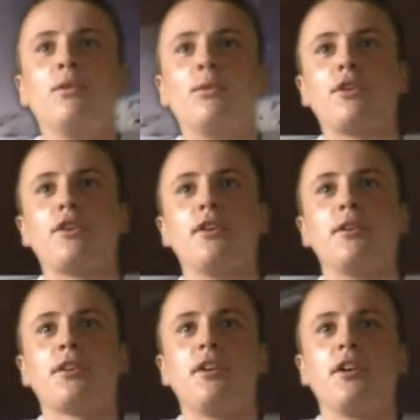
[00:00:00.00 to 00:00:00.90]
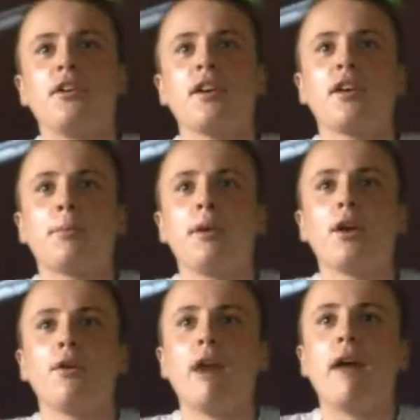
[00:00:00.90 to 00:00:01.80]
also known as Ionic, has been
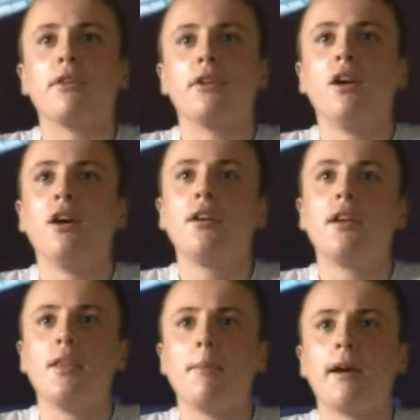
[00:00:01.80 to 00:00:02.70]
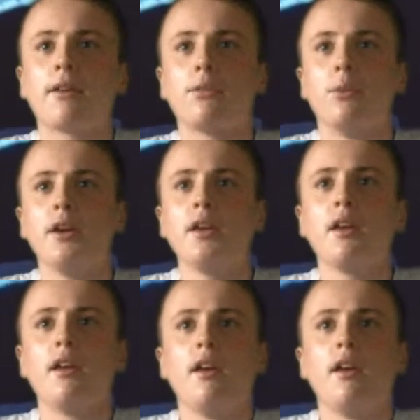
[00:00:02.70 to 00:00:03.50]
going around online in the past week.